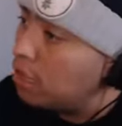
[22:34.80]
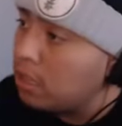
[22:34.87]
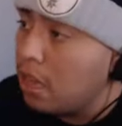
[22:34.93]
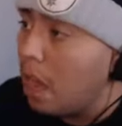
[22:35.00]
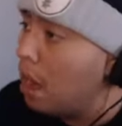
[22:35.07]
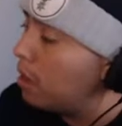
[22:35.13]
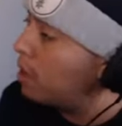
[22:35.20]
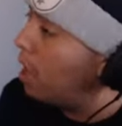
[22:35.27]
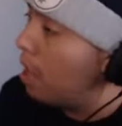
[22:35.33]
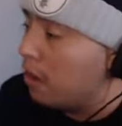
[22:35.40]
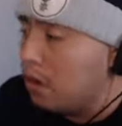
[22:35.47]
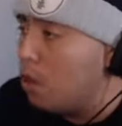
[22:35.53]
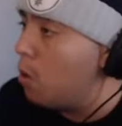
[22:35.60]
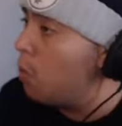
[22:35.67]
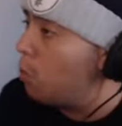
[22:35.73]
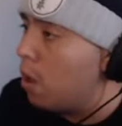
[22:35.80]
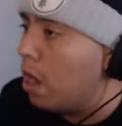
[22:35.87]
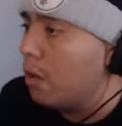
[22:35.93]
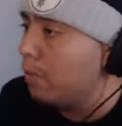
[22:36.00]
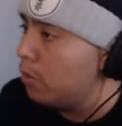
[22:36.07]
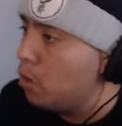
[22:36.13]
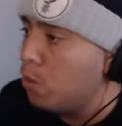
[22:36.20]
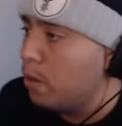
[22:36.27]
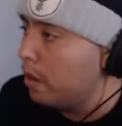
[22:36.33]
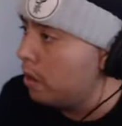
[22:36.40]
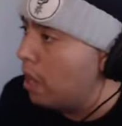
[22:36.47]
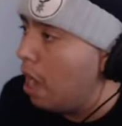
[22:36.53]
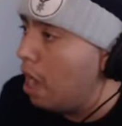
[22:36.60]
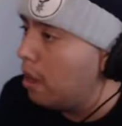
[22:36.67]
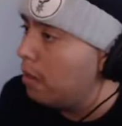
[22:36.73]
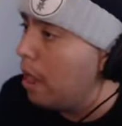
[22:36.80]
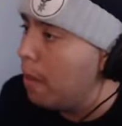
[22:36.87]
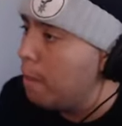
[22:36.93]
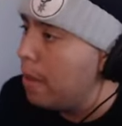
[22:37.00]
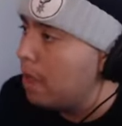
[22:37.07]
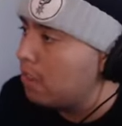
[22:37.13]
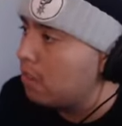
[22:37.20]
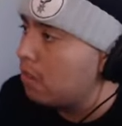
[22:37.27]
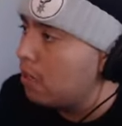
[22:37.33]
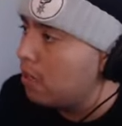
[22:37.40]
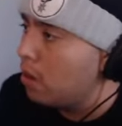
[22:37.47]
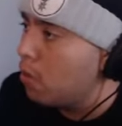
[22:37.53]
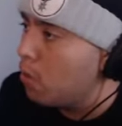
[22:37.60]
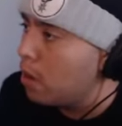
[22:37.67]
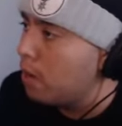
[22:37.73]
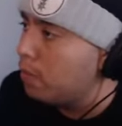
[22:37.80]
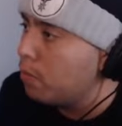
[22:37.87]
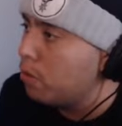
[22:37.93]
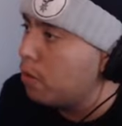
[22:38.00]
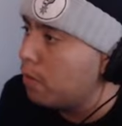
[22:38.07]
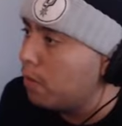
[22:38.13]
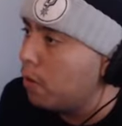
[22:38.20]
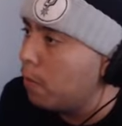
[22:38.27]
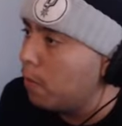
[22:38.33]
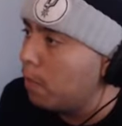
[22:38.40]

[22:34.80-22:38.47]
Y'all, y'all know what I'm doing. Y'all, y'all basically know what